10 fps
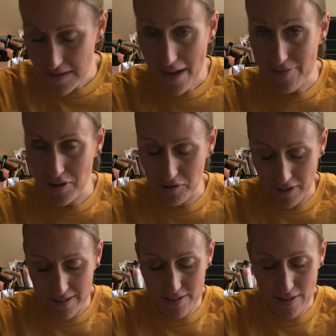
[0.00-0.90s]
I have to look
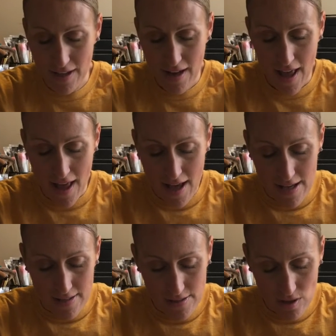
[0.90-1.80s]
into that.
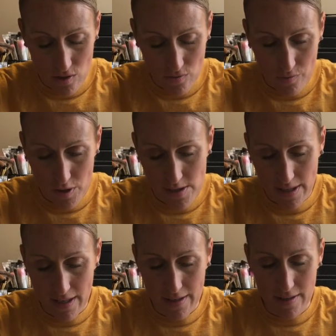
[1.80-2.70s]
So first thing
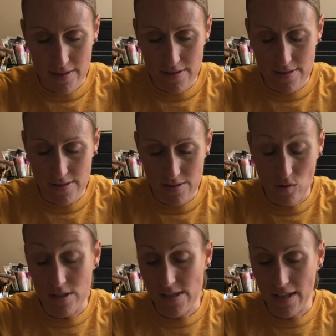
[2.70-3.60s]
I got is,
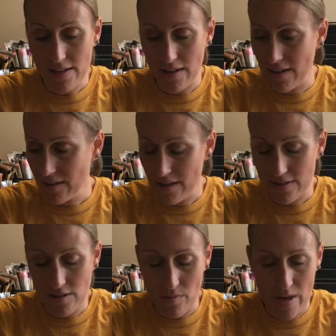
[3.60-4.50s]
or second thing
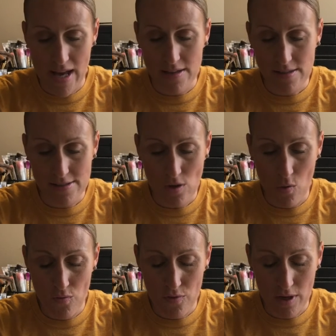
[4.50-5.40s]
next to the mask, is
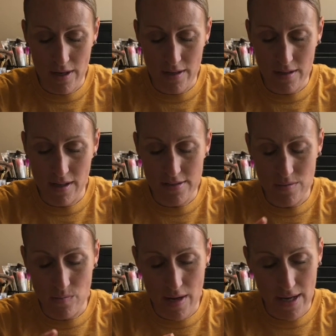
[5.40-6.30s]
Ofra
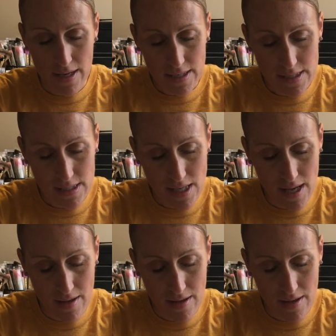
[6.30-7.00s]
Cosmetics.